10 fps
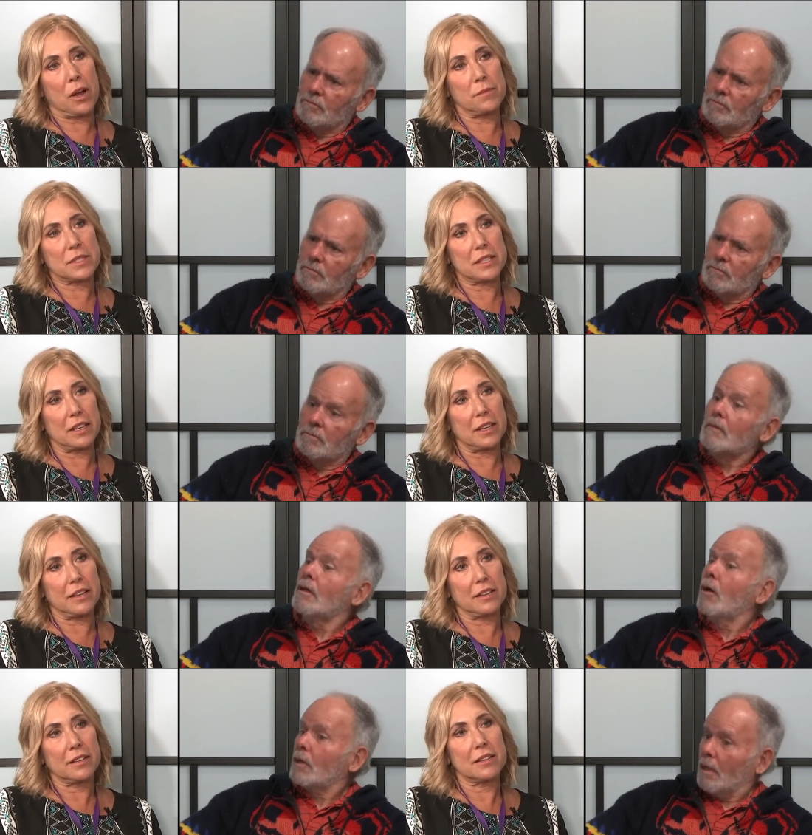Speaker 1: to come see
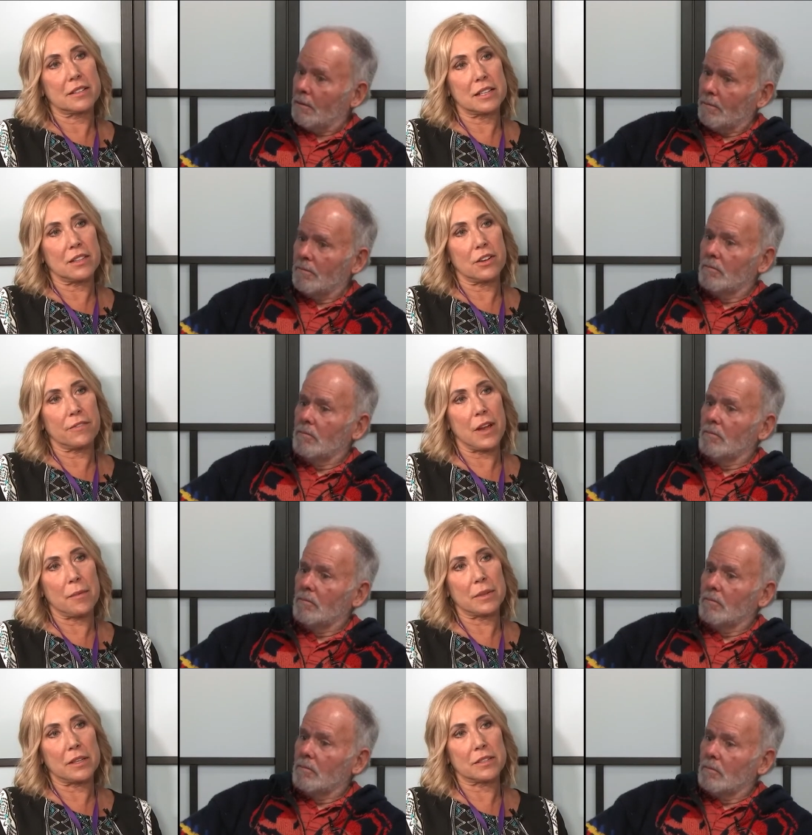their
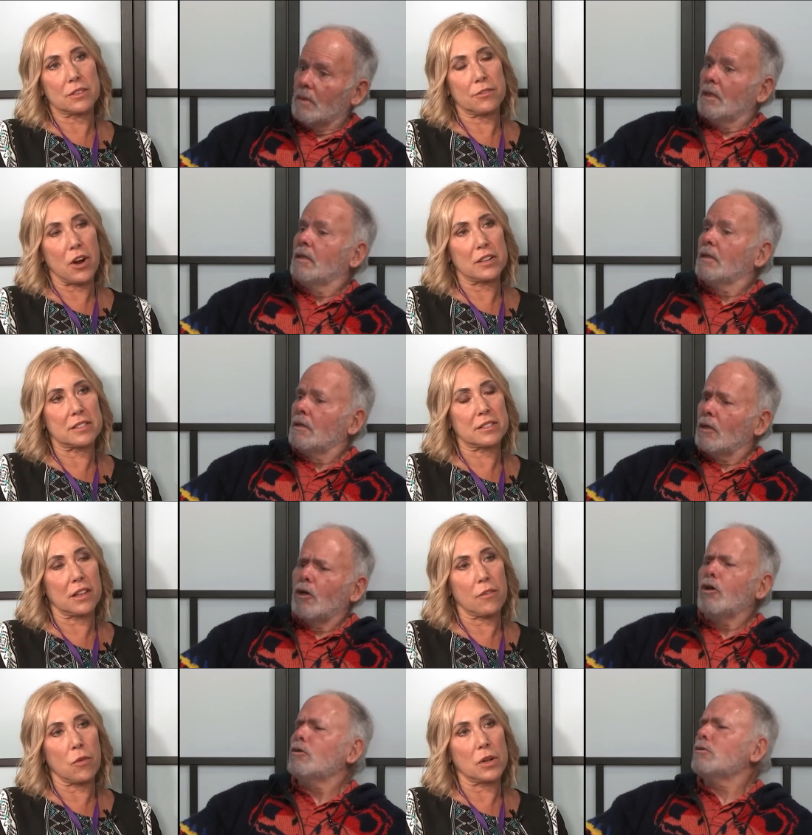families, their friends, and
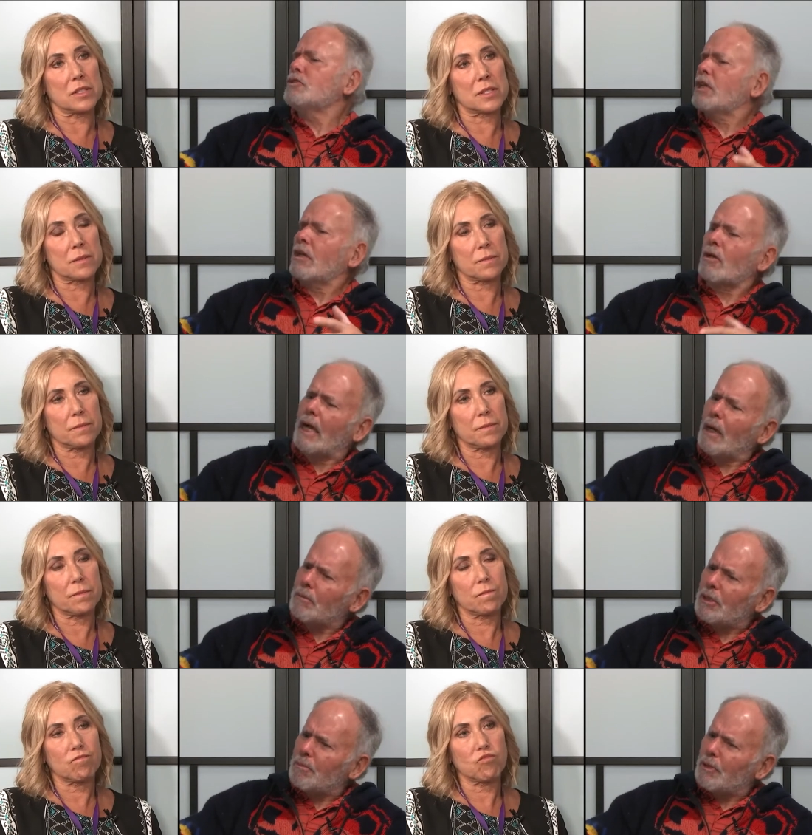
Speaker 2: loved ones. Who's there? How
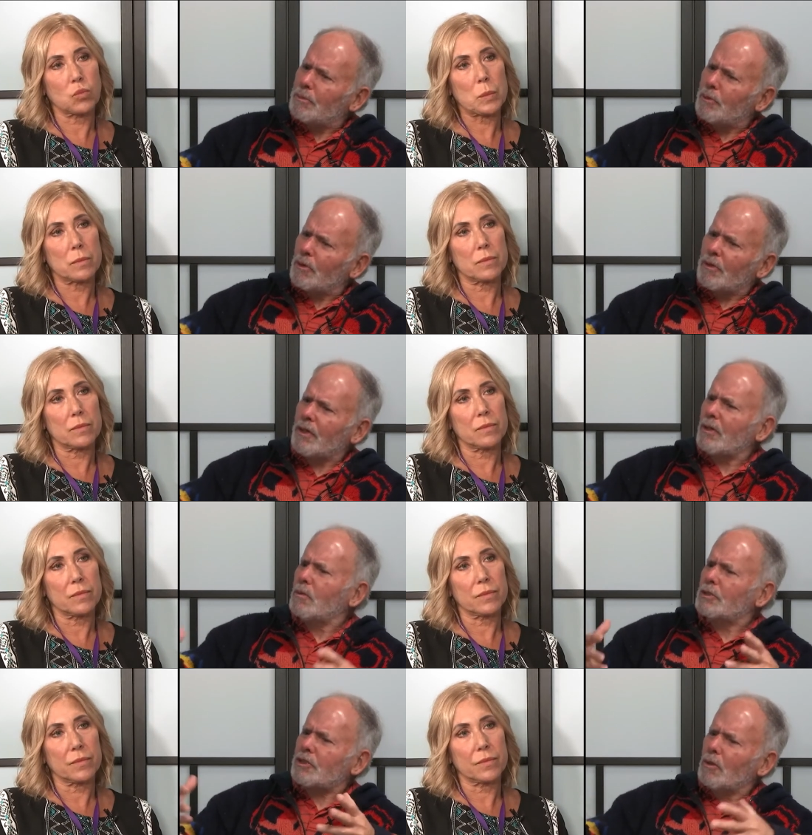many people are there?
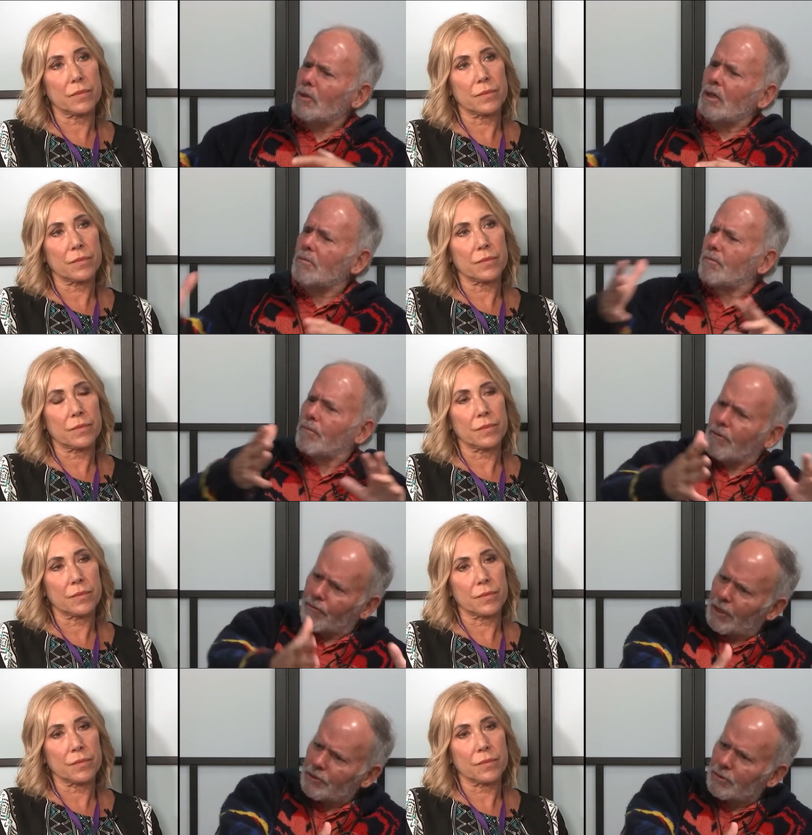What's going on?
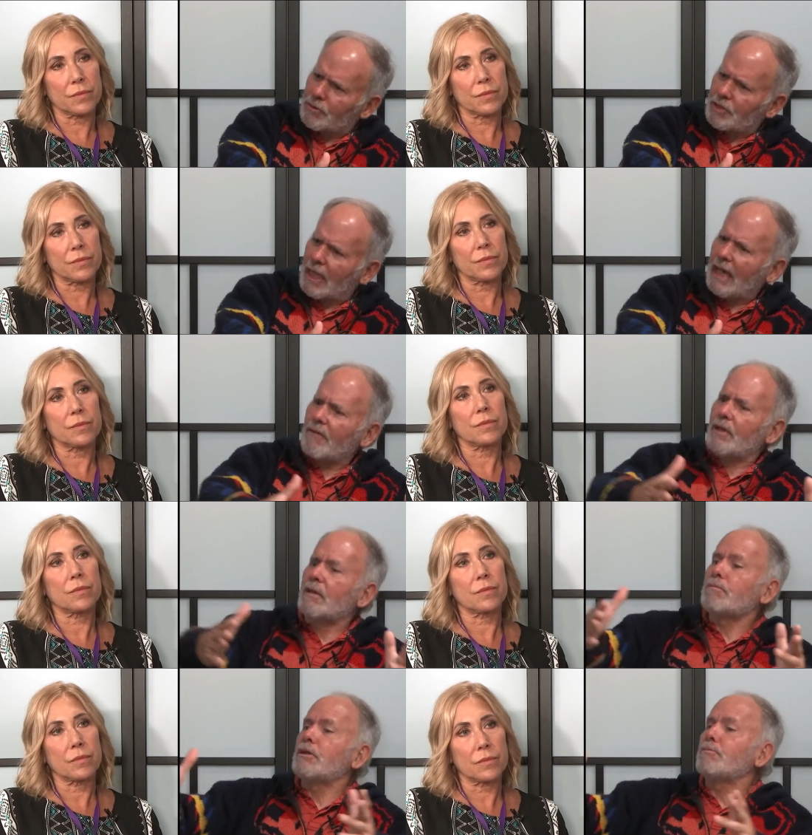Professional staff
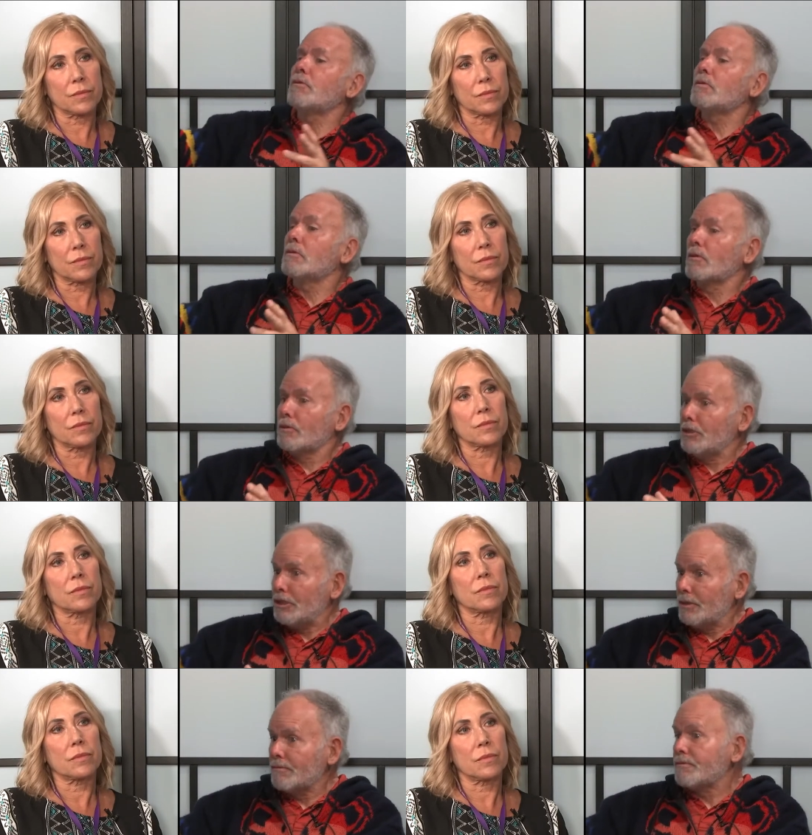and people who are in
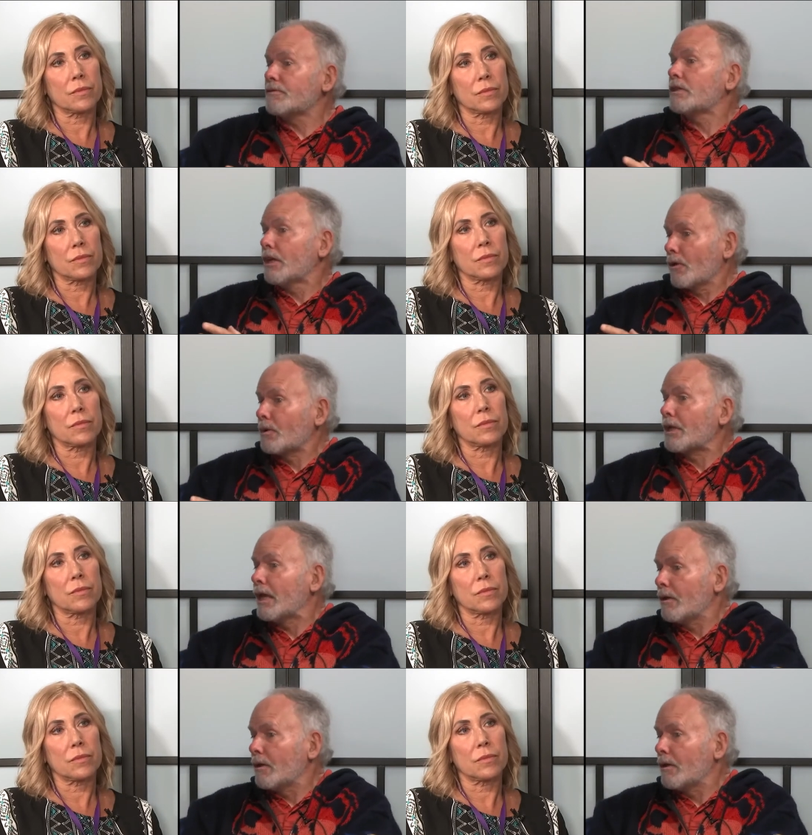need of care and